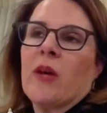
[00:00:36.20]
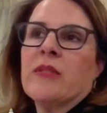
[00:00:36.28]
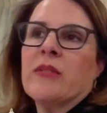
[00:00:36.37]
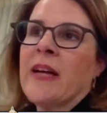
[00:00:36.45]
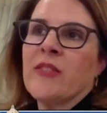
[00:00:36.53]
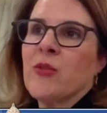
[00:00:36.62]

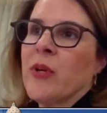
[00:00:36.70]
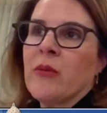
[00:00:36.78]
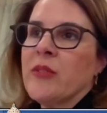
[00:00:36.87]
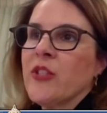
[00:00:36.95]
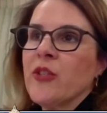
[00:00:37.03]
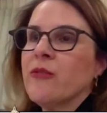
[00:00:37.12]
it's a
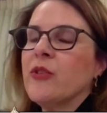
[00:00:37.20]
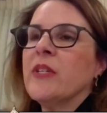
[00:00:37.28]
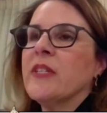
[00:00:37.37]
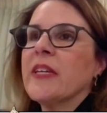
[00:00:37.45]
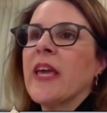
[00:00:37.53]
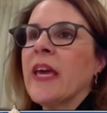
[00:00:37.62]
question that I was
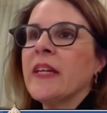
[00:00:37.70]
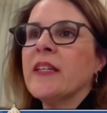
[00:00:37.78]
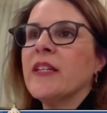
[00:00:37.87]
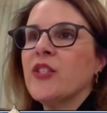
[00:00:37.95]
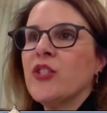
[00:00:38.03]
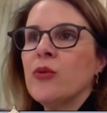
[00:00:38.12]
asked when I was
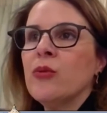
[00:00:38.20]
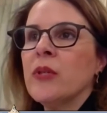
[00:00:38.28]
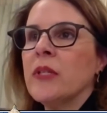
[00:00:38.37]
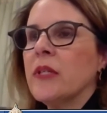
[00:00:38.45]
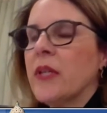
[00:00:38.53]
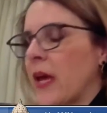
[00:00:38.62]
interviewed as a
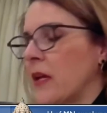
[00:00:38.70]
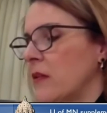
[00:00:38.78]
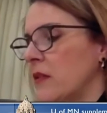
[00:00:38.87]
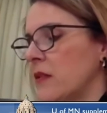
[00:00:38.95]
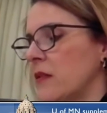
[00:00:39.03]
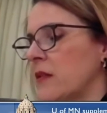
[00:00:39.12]
candidate
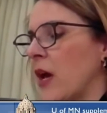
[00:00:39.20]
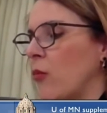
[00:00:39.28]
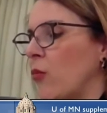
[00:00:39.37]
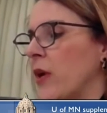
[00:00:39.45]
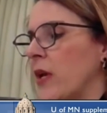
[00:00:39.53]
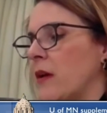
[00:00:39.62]
too,
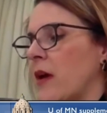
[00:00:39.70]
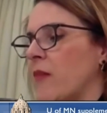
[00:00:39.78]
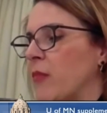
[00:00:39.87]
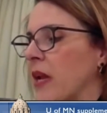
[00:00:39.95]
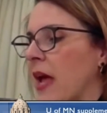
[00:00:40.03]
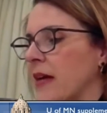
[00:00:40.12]
and
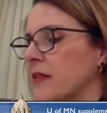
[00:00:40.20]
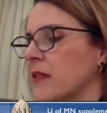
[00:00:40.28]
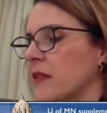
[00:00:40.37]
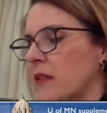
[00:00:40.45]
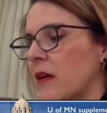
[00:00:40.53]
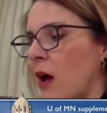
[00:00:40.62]
that
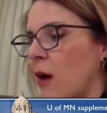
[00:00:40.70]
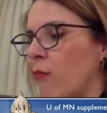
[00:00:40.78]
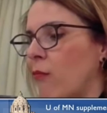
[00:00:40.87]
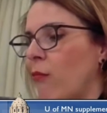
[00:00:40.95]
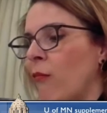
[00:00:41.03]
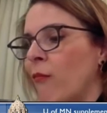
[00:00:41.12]
we have been
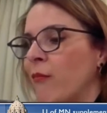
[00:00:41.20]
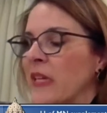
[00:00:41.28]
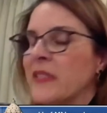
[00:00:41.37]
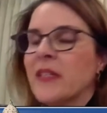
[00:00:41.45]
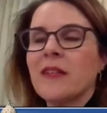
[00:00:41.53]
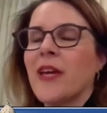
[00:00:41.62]

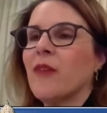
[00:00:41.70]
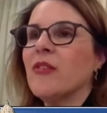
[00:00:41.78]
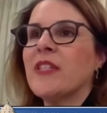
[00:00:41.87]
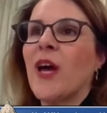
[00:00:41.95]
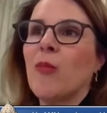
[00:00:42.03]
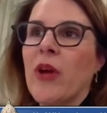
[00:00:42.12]
asked
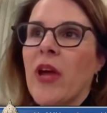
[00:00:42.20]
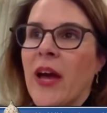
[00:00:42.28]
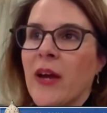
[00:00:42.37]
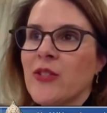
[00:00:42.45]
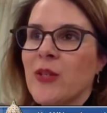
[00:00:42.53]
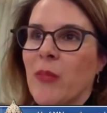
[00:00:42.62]

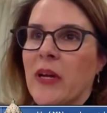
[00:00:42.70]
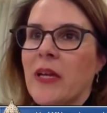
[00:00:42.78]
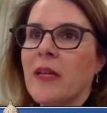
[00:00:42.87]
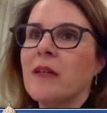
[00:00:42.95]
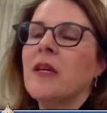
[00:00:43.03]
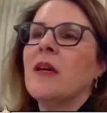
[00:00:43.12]
basically every
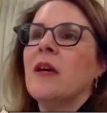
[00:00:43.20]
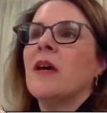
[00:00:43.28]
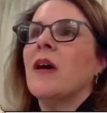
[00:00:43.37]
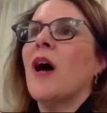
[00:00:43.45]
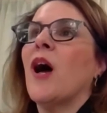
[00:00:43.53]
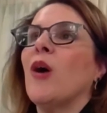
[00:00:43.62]
time we hire
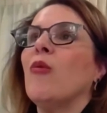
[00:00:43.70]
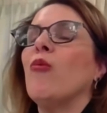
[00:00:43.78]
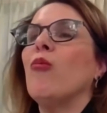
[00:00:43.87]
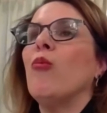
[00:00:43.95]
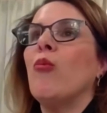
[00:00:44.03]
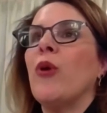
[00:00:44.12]

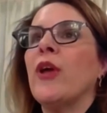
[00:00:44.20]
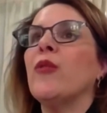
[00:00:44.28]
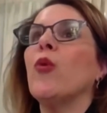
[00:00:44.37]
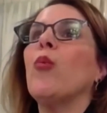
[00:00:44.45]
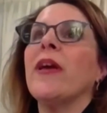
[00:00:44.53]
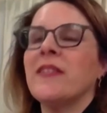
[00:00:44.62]
somebody
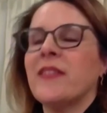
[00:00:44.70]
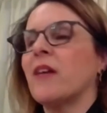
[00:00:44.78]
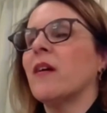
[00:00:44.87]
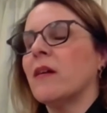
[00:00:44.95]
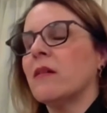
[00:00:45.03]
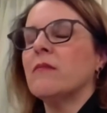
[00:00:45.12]

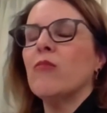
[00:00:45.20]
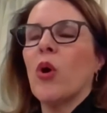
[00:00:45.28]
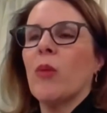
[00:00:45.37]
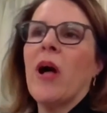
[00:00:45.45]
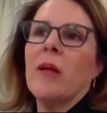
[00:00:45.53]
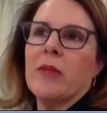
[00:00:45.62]
in the
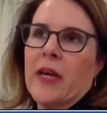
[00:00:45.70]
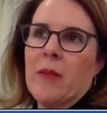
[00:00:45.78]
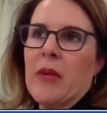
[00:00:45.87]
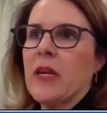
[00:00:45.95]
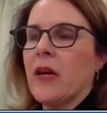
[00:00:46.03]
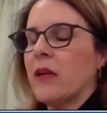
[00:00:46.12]
ways that
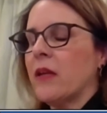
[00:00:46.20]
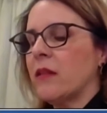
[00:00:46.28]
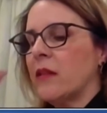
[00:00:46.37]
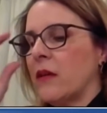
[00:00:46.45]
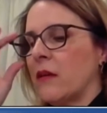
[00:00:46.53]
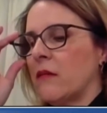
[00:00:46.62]
are more
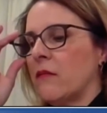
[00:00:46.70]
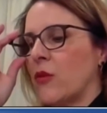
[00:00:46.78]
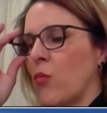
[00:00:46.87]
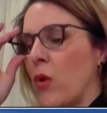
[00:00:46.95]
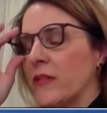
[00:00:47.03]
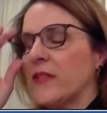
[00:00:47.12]
public. I mean,